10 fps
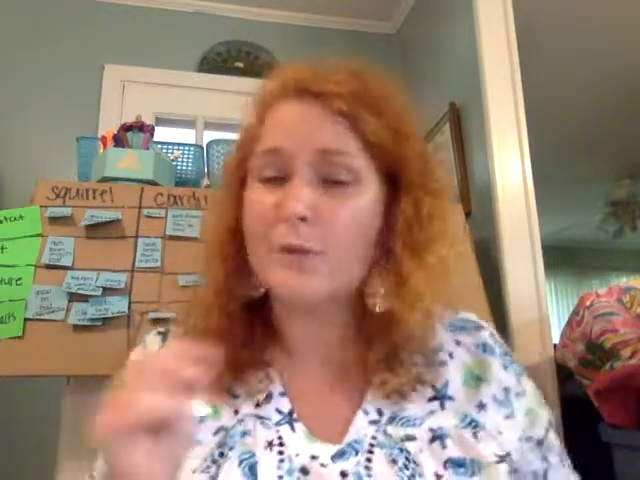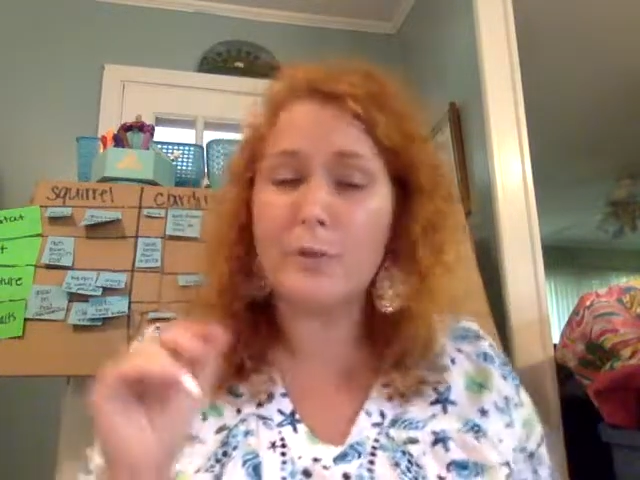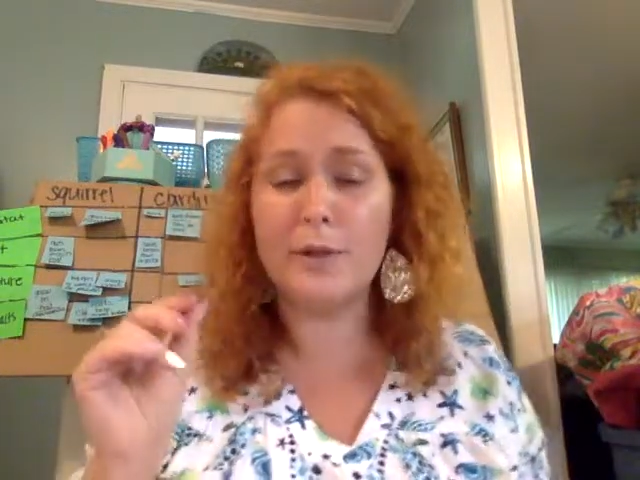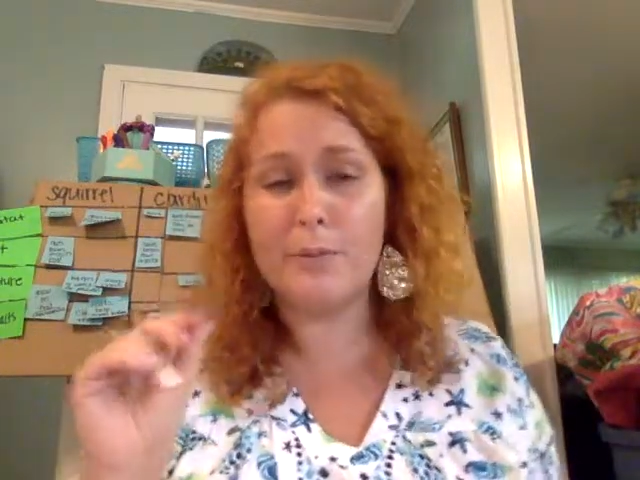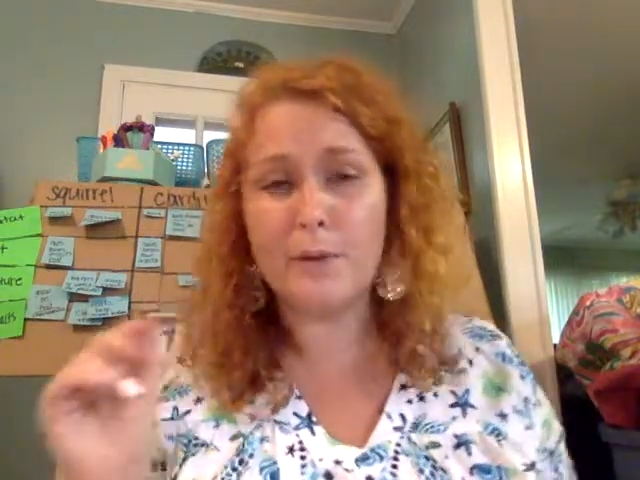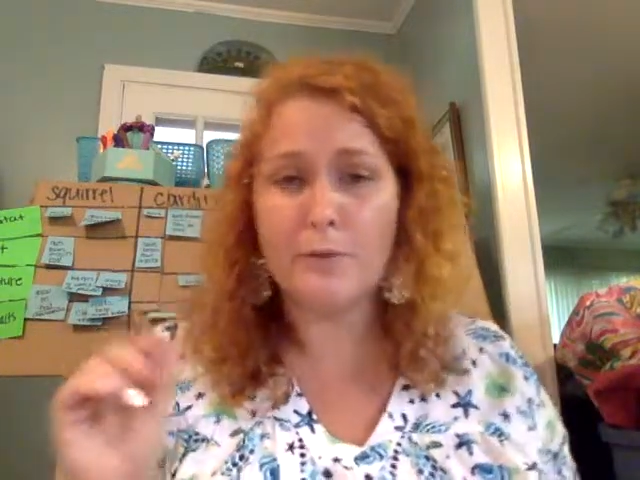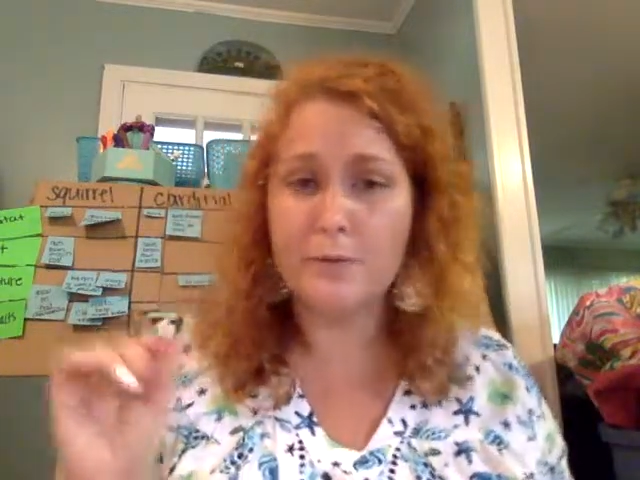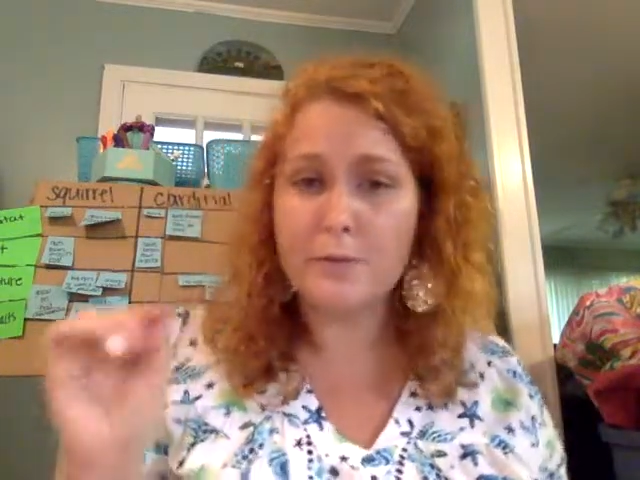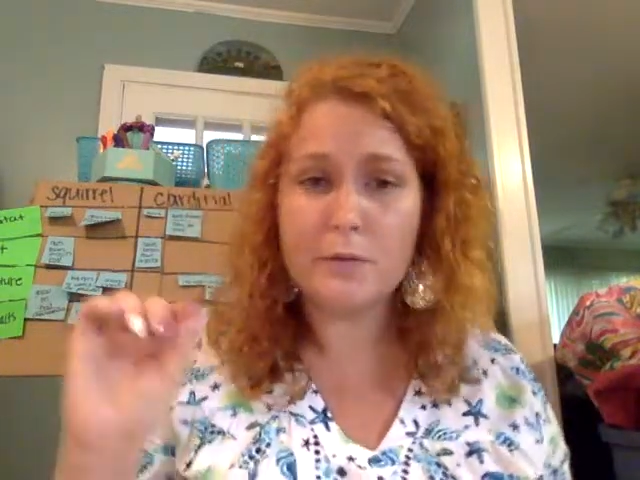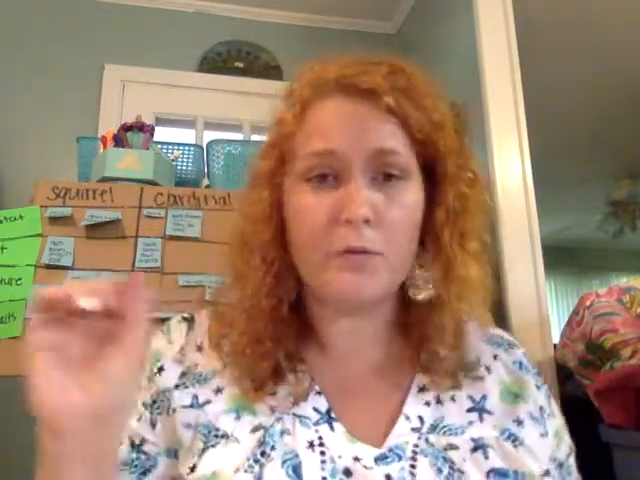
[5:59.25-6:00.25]
The word
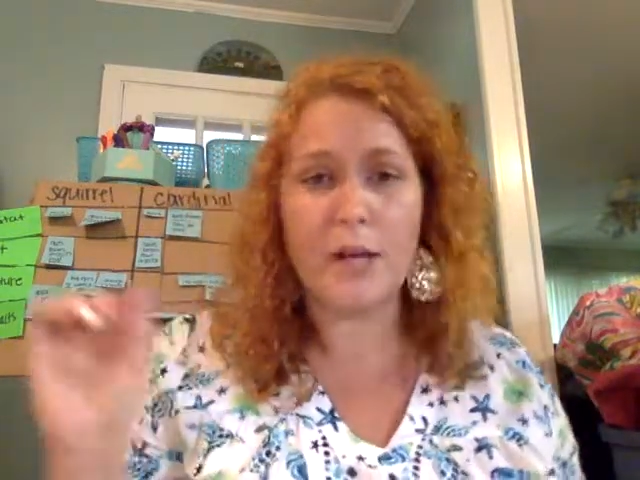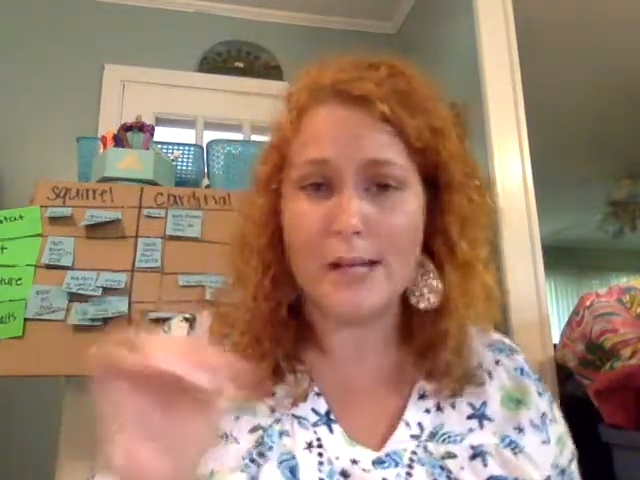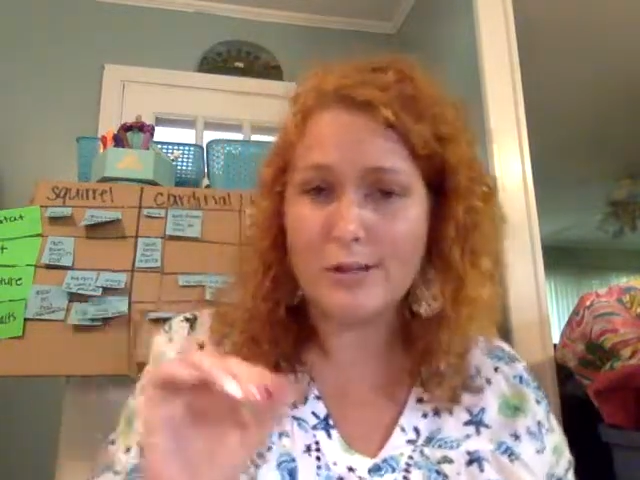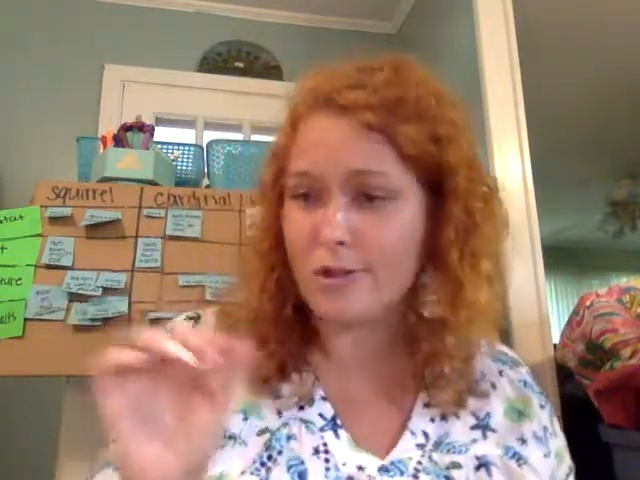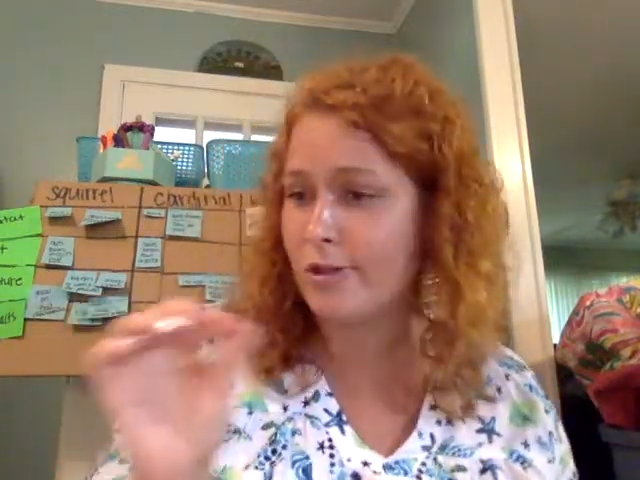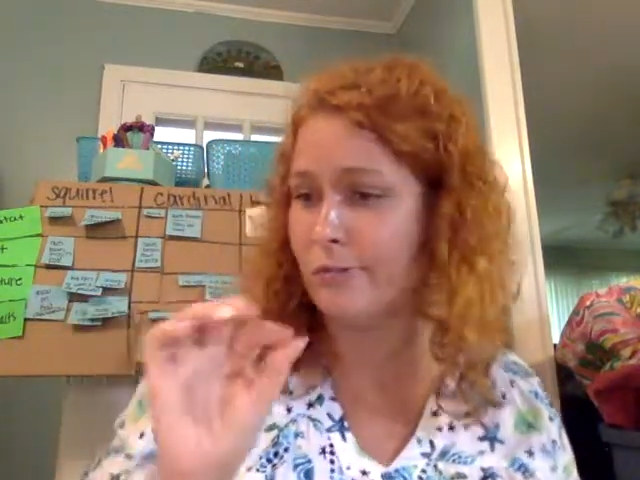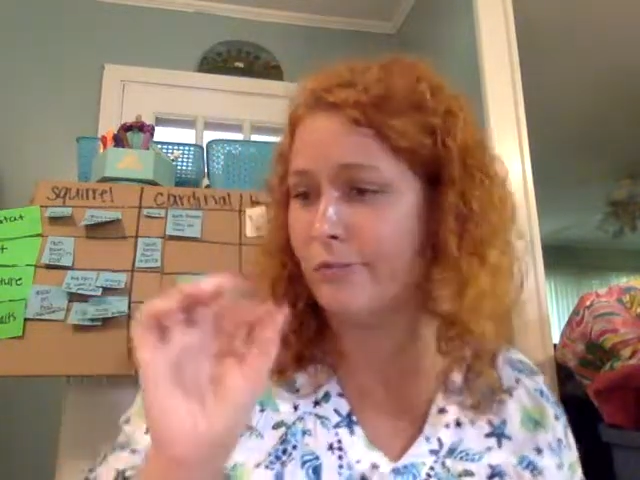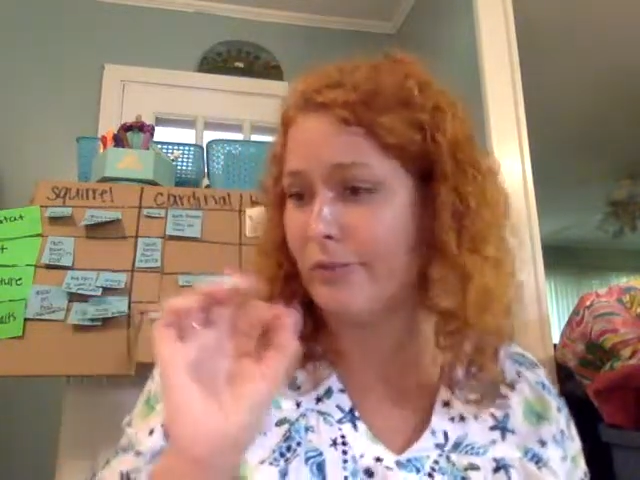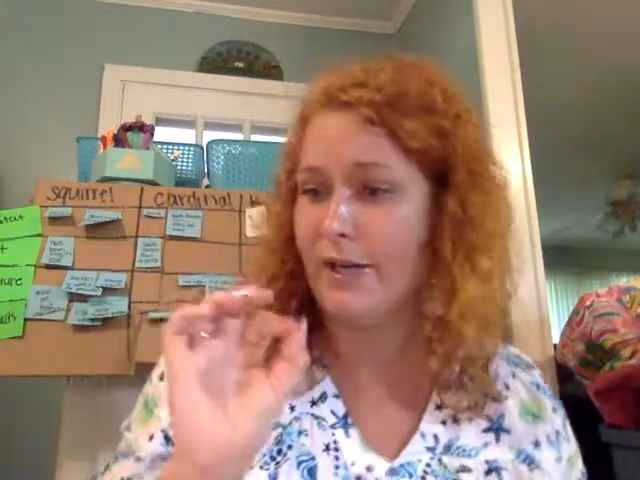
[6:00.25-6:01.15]
beautiful is French and